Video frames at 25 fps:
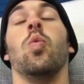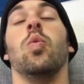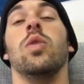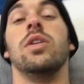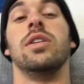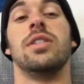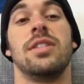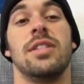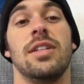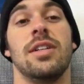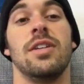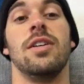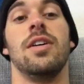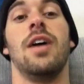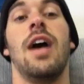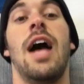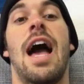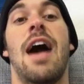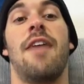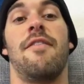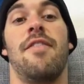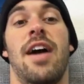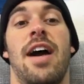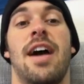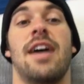We still
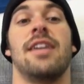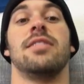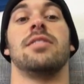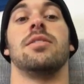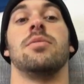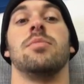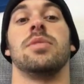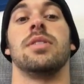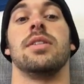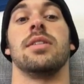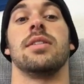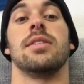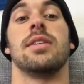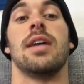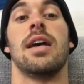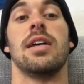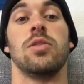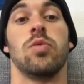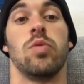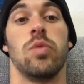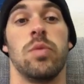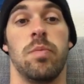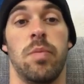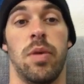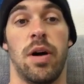have had some
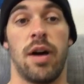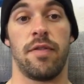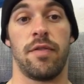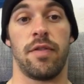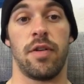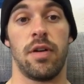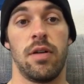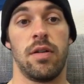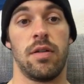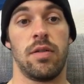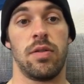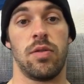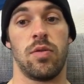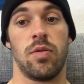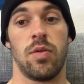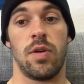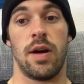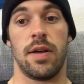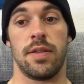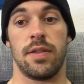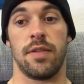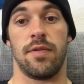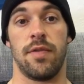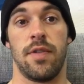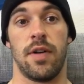success with buffer
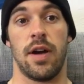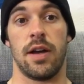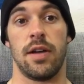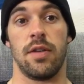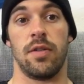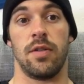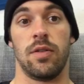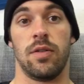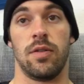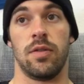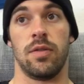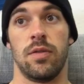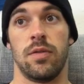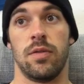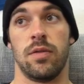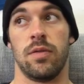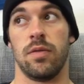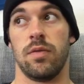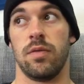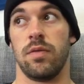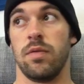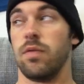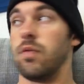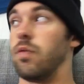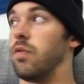throughout the final
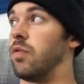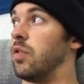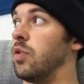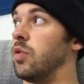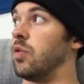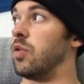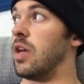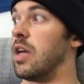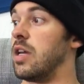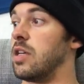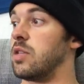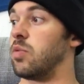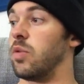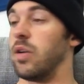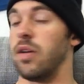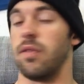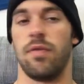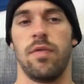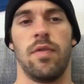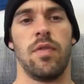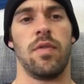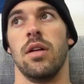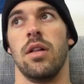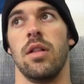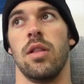few days. We
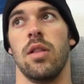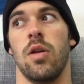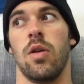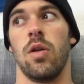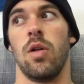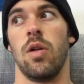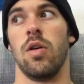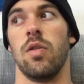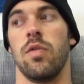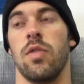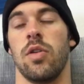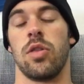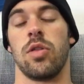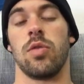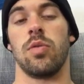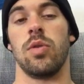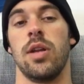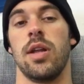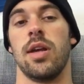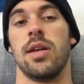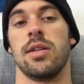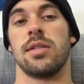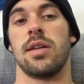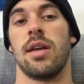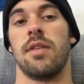have a little over 3
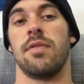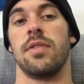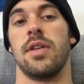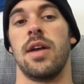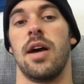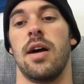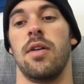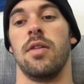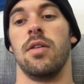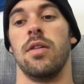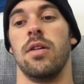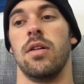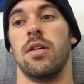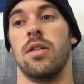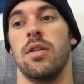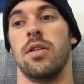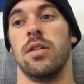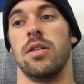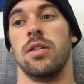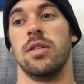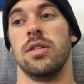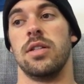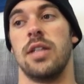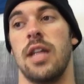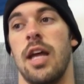days left now.
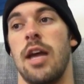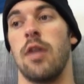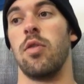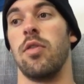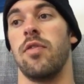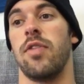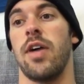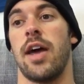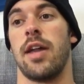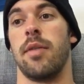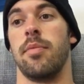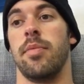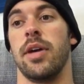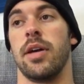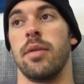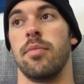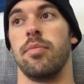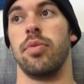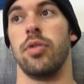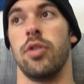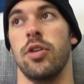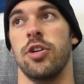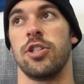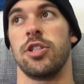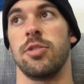Today we've had a
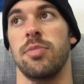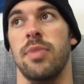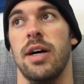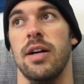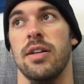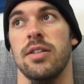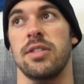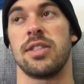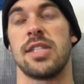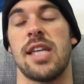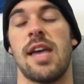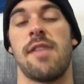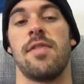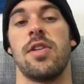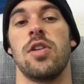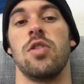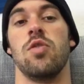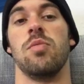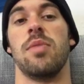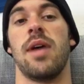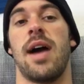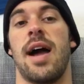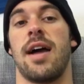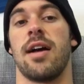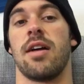big push, about 7
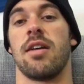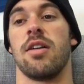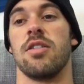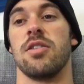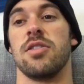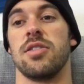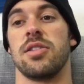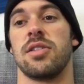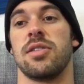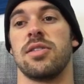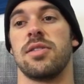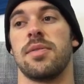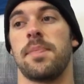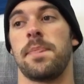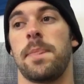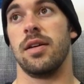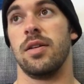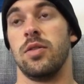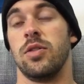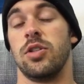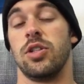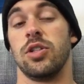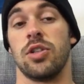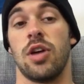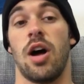new backers,
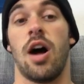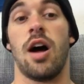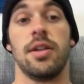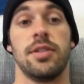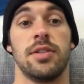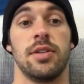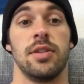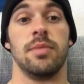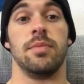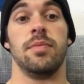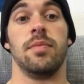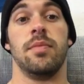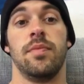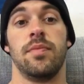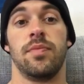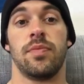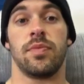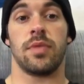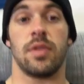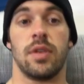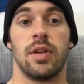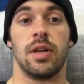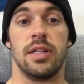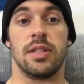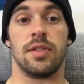which is awesome.
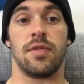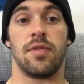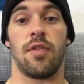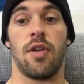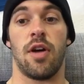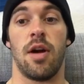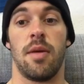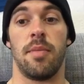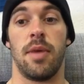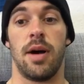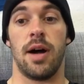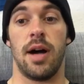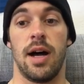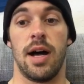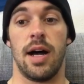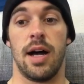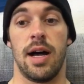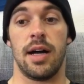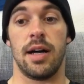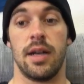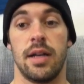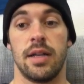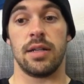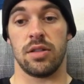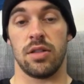It's from
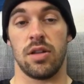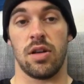one